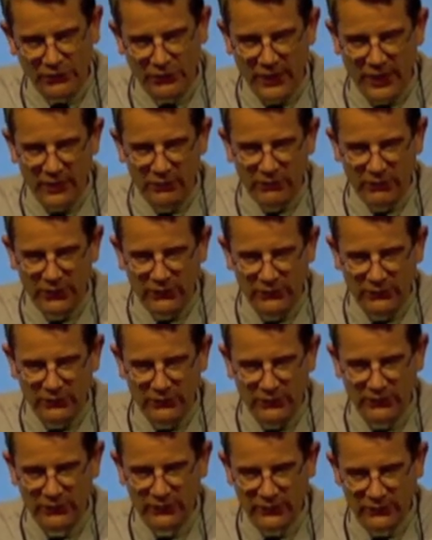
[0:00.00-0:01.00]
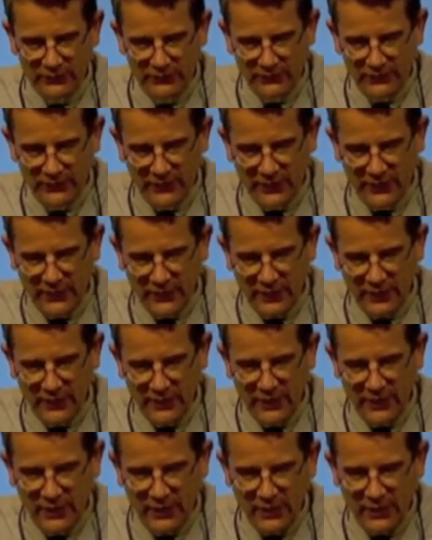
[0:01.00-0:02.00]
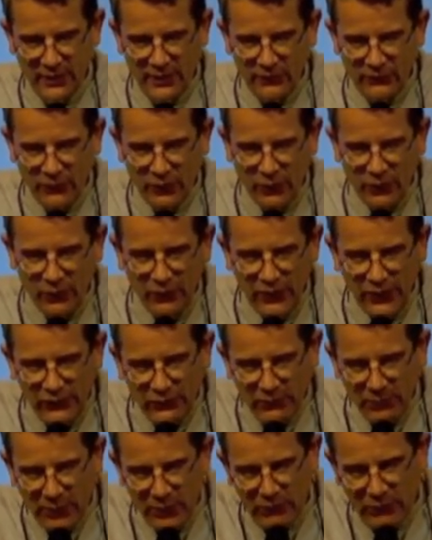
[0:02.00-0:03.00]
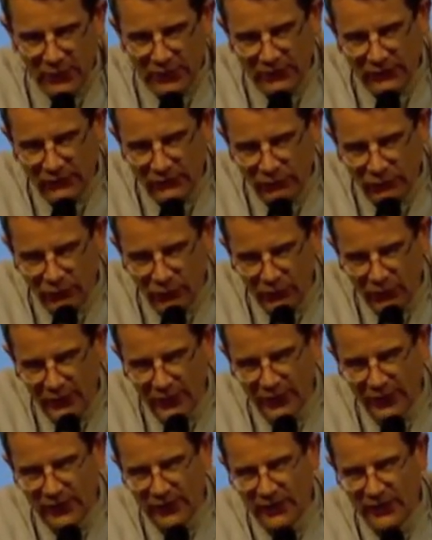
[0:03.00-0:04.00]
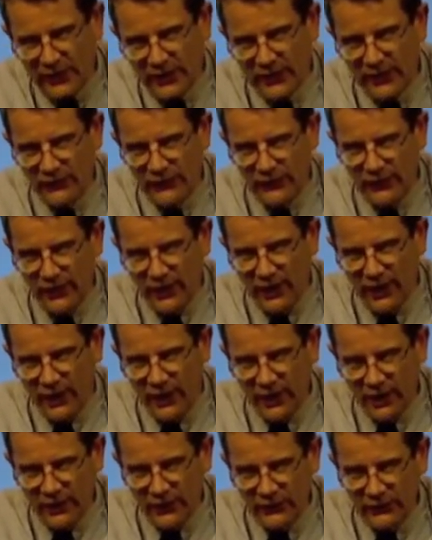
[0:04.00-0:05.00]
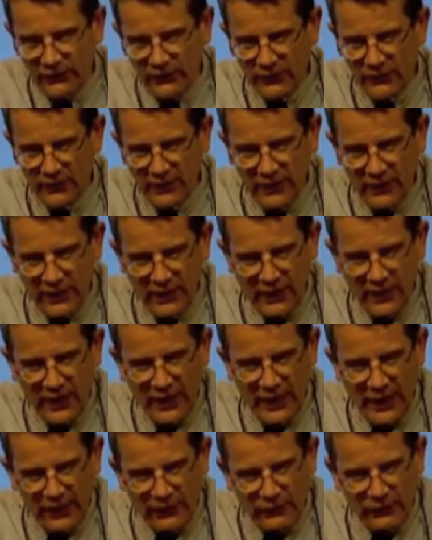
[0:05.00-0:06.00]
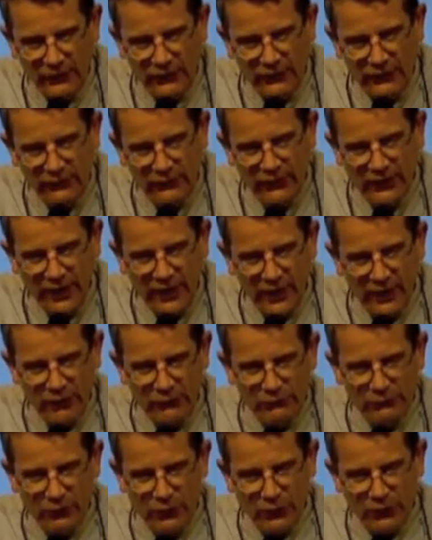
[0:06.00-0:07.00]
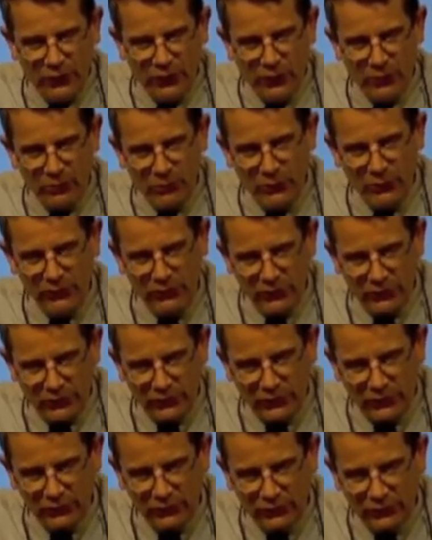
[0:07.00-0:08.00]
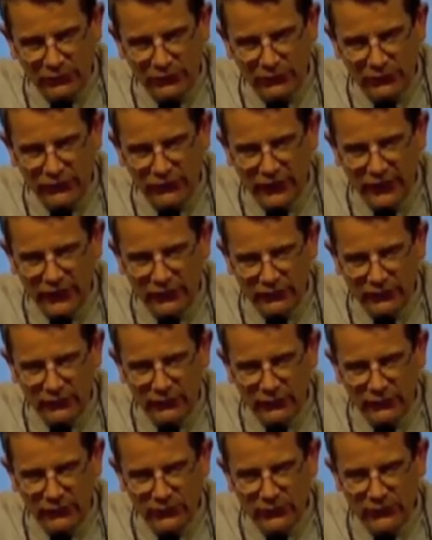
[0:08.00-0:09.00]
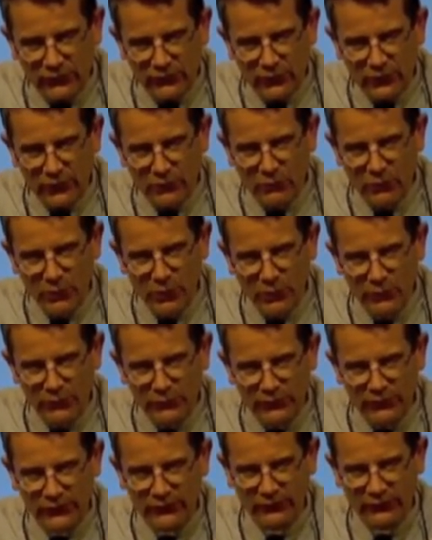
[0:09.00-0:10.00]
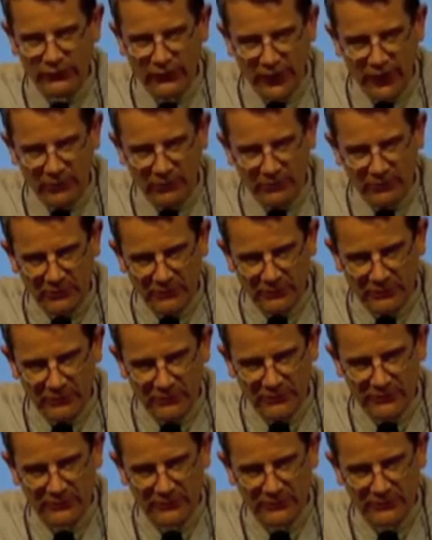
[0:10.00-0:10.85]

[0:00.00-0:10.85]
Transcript: Eucharist. The Holy Spirit is working in their hearts, and the desire for communion with Jesus grows in them.